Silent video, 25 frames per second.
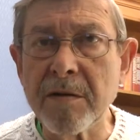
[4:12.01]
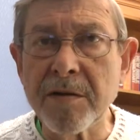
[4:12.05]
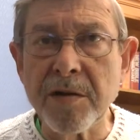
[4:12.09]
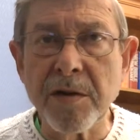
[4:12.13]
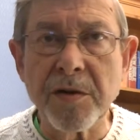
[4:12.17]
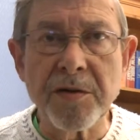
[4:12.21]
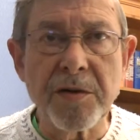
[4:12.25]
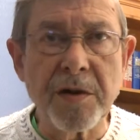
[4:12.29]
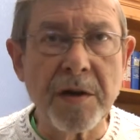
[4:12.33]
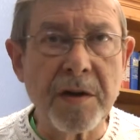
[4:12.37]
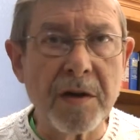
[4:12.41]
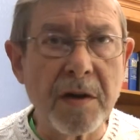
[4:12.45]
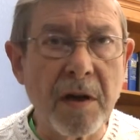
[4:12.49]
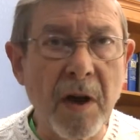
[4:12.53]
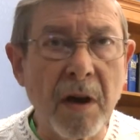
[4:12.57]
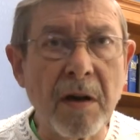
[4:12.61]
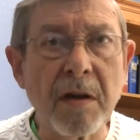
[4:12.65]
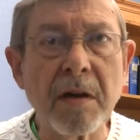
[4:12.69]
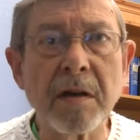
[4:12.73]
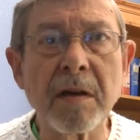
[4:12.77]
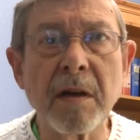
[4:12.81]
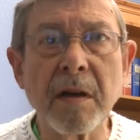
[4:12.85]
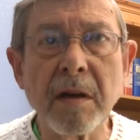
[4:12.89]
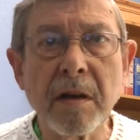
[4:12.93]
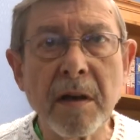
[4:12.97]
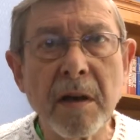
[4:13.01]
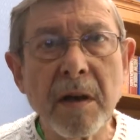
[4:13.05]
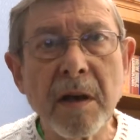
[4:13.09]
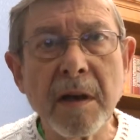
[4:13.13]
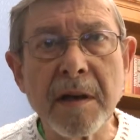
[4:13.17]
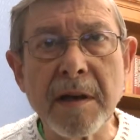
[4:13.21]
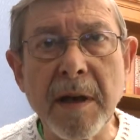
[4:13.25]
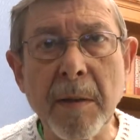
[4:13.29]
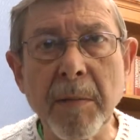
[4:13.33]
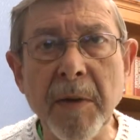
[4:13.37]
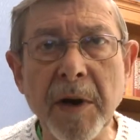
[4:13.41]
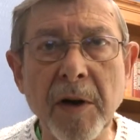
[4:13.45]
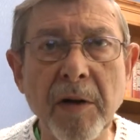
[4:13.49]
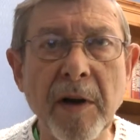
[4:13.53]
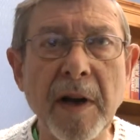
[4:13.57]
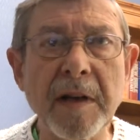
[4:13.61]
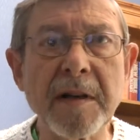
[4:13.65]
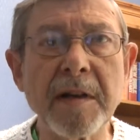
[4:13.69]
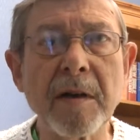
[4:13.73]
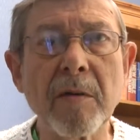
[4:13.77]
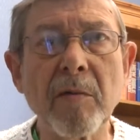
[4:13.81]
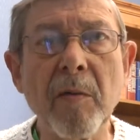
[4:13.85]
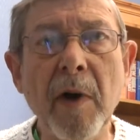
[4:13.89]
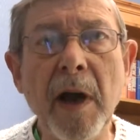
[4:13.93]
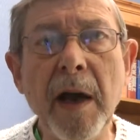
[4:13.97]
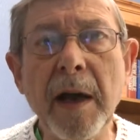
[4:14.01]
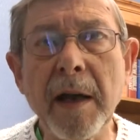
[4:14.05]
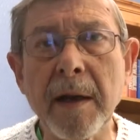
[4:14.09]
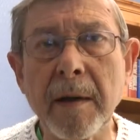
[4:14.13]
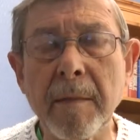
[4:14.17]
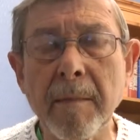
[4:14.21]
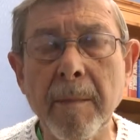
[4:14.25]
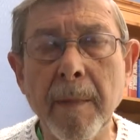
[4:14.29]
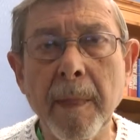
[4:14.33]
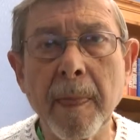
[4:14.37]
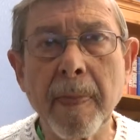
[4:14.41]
such a non-democratic way.